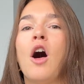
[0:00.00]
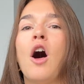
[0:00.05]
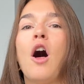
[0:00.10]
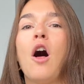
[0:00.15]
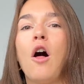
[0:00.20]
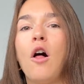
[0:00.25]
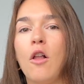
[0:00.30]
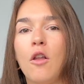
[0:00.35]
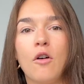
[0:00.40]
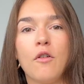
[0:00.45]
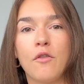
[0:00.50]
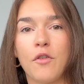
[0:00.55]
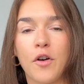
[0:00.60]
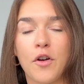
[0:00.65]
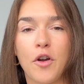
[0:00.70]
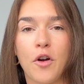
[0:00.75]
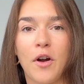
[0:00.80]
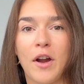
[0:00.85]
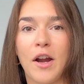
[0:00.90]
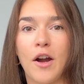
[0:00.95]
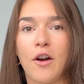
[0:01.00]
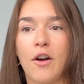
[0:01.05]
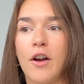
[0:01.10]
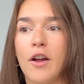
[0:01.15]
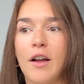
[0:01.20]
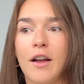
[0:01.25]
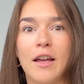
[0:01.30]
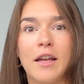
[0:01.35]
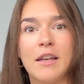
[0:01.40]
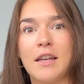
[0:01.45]
all over your
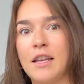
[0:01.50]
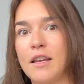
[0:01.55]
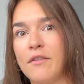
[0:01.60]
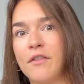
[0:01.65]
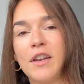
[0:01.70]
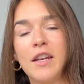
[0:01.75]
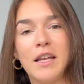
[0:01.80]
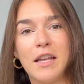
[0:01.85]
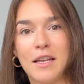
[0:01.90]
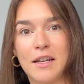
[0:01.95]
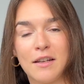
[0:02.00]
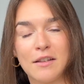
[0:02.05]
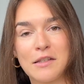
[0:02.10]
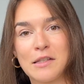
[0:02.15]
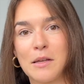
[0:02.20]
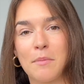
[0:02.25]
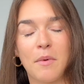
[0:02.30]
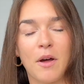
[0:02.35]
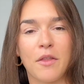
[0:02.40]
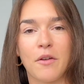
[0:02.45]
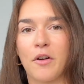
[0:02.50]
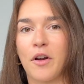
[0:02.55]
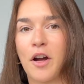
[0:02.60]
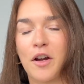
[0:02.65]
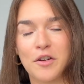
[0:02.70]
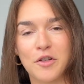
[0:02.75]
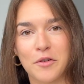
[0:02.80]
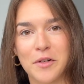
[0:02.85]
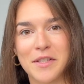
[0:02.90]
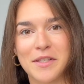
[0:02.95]
area and even in some other
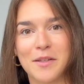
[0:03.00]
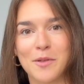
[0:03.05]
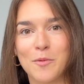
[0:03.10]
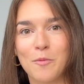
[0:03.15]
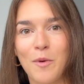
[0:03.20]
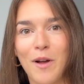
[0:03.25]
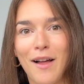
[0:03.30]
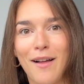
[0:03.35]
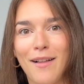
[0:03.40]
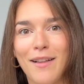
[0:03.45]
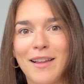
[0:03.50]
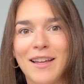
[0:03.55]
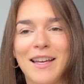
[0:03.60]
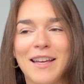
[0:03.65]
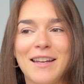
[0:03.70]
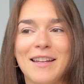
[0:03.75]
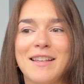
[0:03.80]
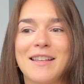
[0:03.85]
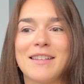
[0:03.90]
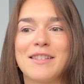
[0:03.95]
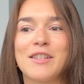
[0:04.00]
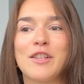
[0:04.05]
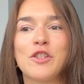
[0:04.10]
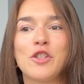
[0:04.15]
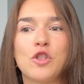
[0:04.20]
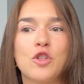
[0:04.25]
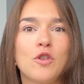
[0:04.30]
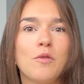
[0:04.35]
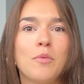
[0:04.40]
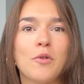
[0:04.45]
countries as well. It is
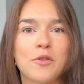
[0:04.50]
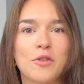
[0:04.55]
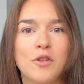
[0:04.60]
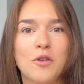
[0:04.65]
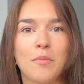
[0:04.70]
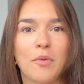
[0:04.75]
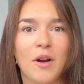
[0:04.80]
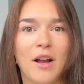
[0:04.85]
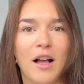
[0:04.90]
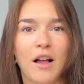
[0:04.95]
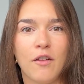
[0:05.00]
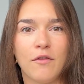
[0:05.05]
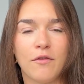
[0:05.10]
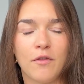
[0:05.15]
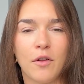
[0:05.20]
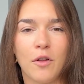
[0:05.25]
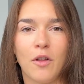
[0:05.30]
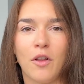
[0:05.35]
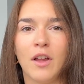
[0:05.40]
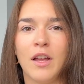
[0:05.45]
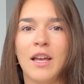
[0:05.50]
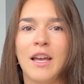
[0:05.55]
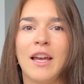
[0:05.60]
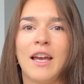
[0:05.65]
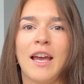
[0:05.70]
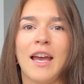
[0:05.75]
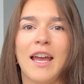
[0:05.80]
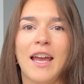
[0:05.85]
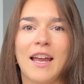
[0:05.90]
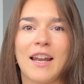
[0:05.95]
super, super helpful.
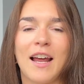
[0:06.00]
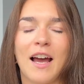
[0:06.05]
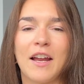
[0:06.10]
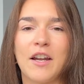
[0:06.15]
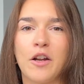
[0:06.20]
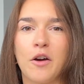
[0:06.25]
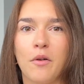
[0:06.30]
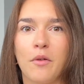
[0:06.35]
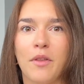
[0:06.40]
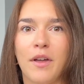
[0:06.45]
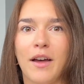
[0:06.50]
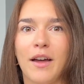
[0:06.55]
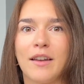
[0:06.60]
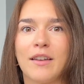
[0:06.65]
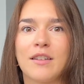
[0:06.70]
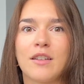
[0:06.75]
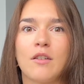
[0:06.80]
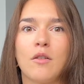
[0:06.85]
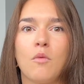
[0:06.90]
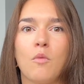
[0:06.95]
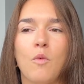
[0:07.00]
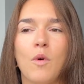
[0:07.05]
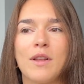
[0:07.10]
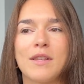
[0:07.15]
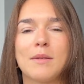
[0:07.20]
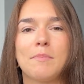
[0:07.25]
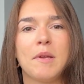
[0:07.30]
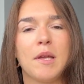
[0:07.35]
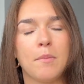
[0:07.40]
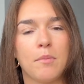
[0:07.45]
And I know that
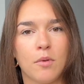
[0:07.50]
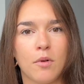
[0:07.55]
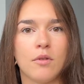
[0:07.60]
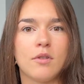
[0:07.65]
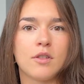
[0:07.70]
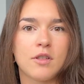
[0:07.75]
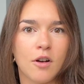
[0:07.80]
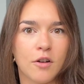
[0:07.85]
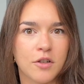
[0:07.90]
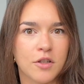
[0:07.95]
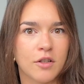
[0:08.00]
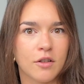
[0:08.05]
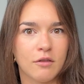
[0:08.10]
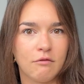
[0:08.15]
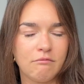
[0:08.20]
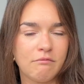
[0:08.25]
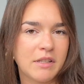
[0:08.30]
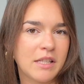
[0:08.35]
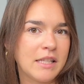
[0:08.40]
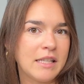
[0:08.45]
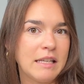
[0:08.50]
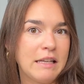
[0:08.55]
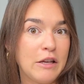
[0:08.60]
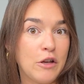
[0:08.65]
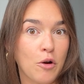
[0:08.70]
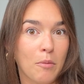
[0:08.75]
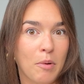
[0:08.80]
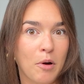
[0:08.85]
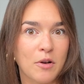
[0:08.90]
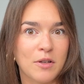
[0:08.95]
once people start to see
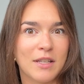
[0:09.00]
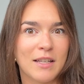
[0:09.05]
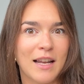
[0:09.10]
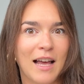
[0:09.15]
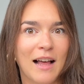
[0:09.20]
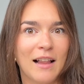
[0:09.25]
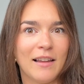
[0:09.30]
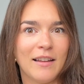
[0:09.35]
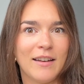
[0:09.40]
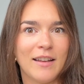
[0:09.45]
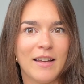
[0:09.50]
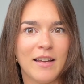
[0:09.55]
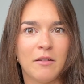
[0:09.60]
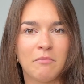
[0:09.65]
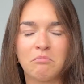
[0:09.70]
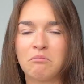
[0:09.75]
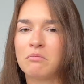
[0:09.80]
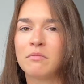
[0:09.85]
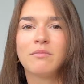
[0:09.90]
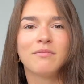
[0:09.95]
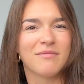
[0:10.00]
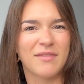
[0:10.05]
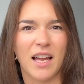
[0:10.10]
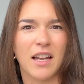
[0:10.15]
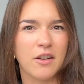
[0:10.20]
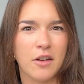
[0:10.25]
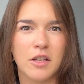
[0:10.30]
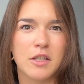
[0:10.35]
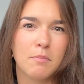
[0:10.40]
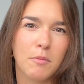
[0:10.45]
your personality,
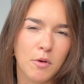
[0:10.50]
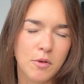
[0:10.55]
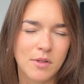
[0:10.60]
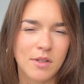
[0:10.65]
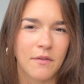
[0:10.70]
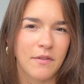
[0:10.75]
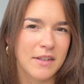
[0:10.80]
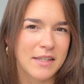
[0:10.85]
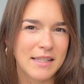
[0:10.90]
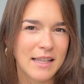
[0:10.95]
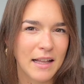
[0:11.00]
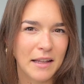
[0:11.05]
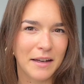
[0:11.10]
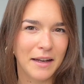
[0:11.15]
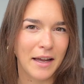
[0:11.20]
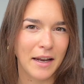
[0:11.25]
that does most of the selling